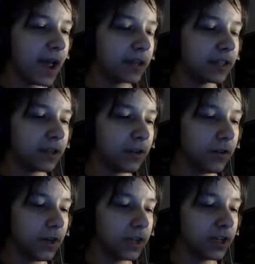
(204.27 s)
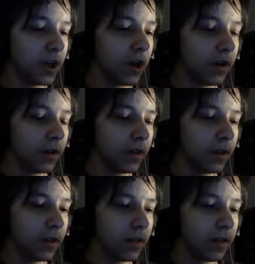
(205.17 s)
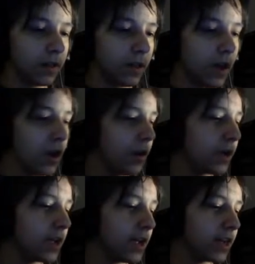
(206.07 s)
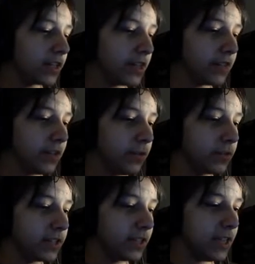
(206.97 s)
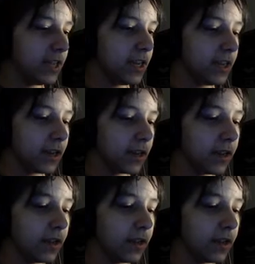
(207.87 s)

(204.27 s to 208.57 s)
acts across. Oh. Oh, okay, I actually have to use the key.